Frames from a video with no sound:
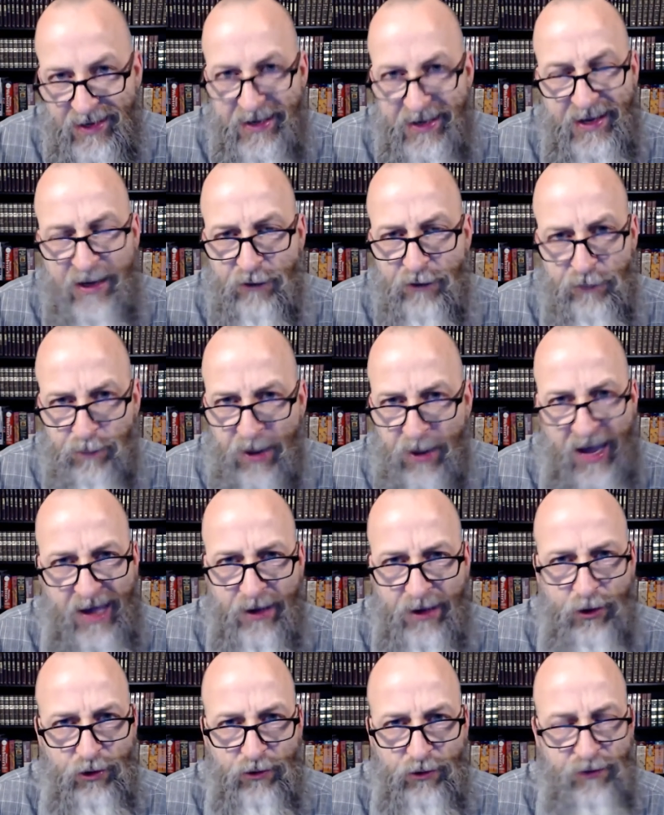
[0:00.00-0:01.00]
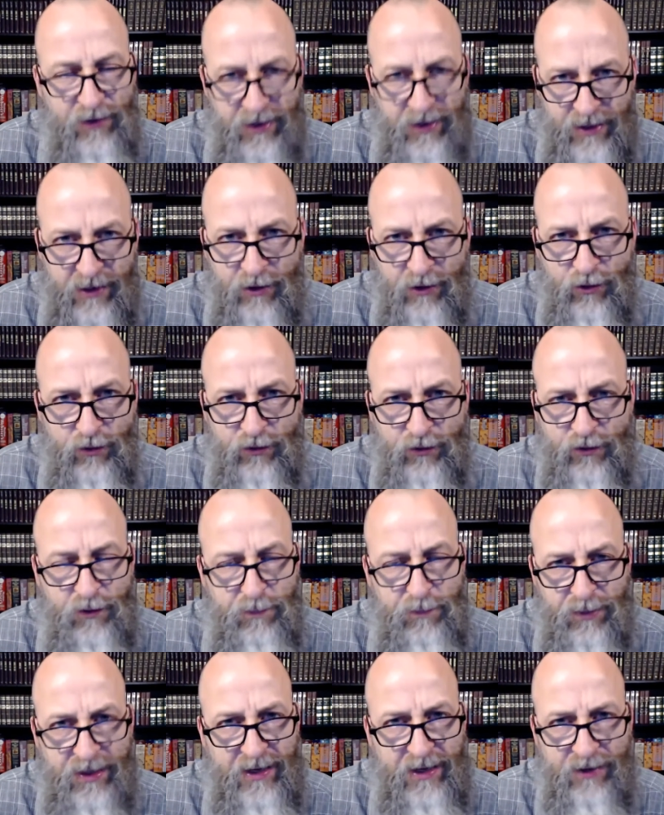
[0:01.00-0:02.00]
has patterned the years to
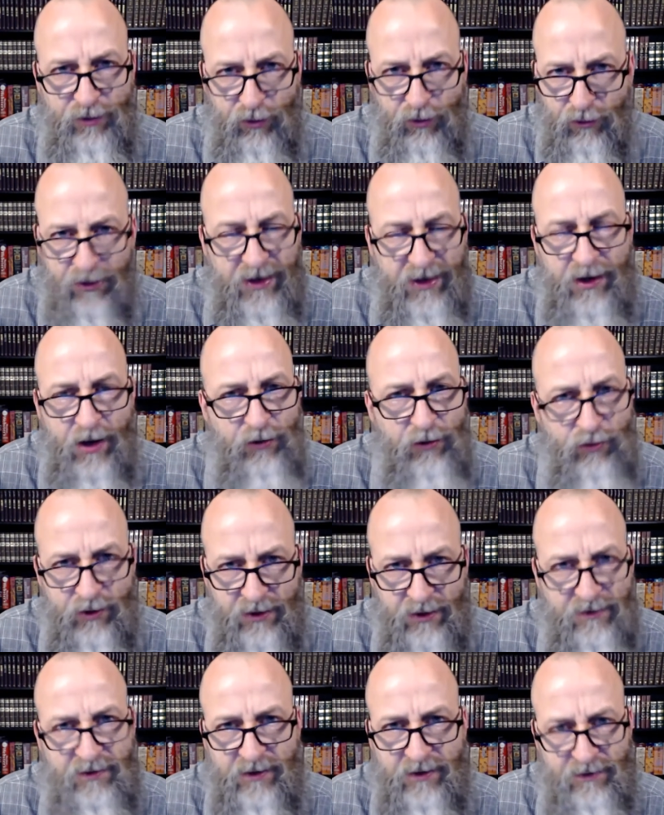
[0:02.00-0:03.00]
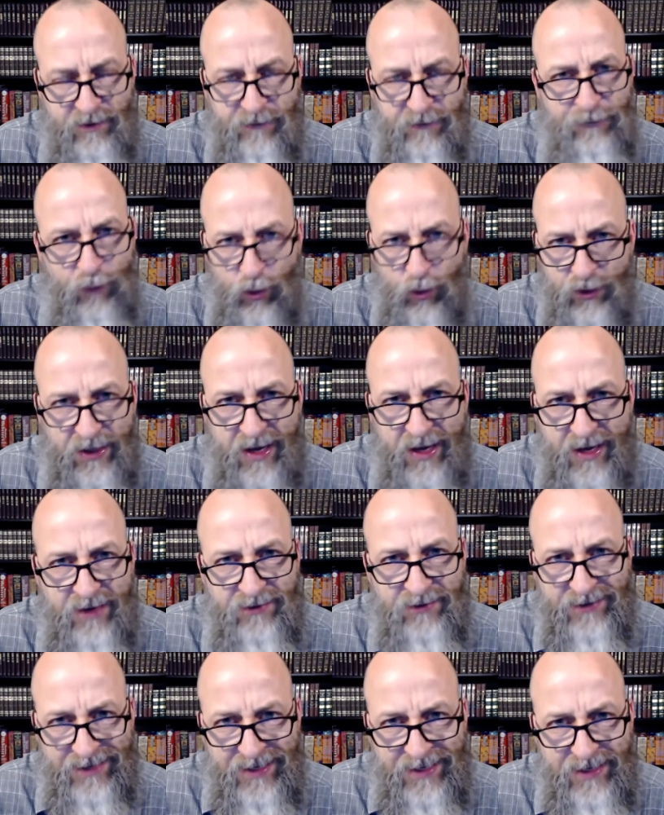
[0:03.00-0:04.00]
be 364
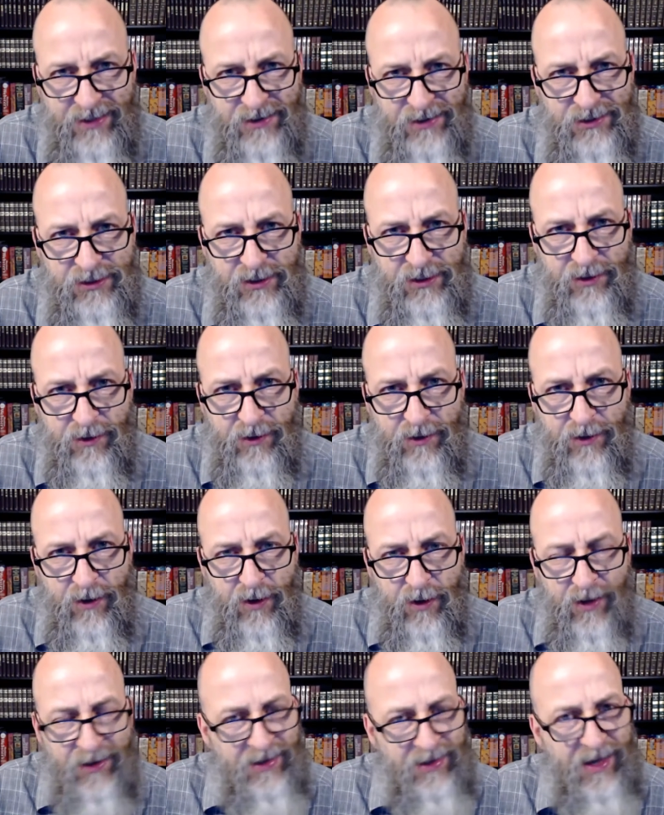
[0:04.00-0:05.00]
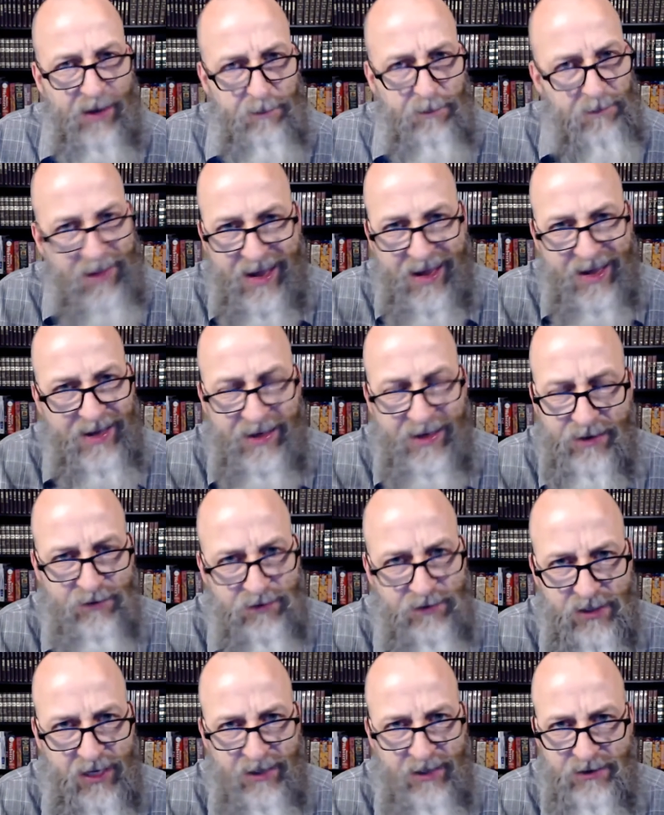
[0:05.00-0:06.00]
days each. Yet man has
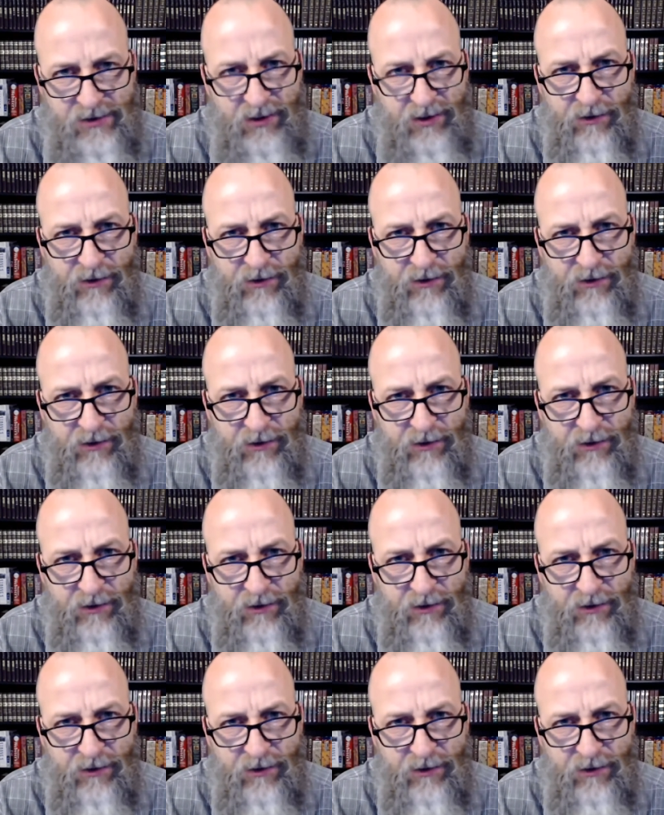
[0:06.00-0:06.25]
changed it to